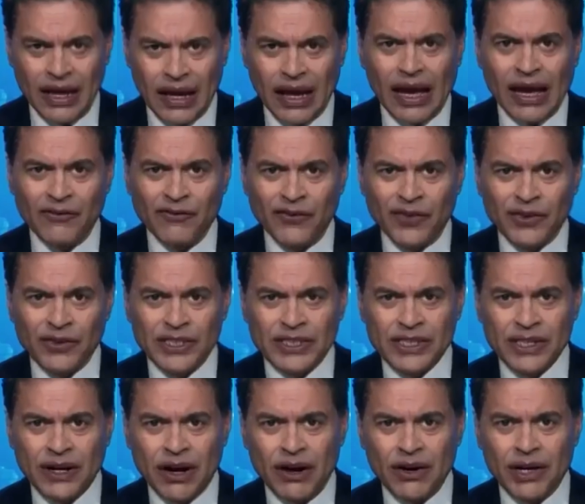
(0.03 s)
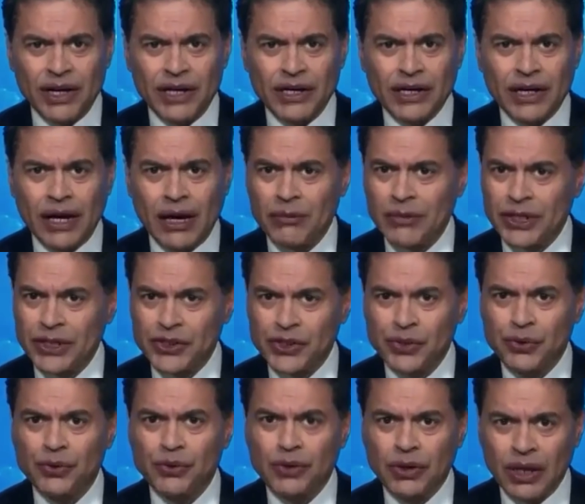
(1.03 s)
I'm Fareed Zakaria, coming
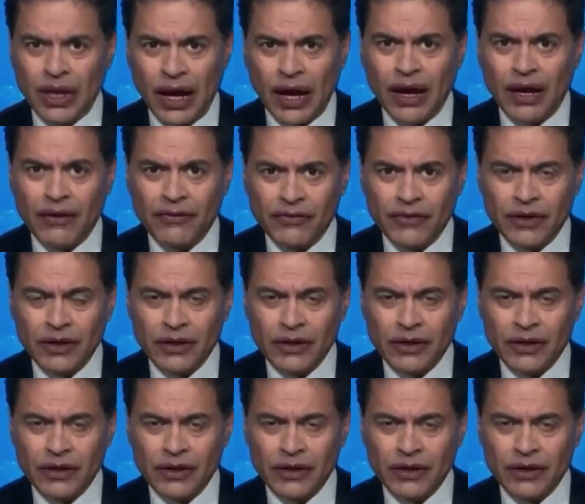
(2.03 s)
to you live.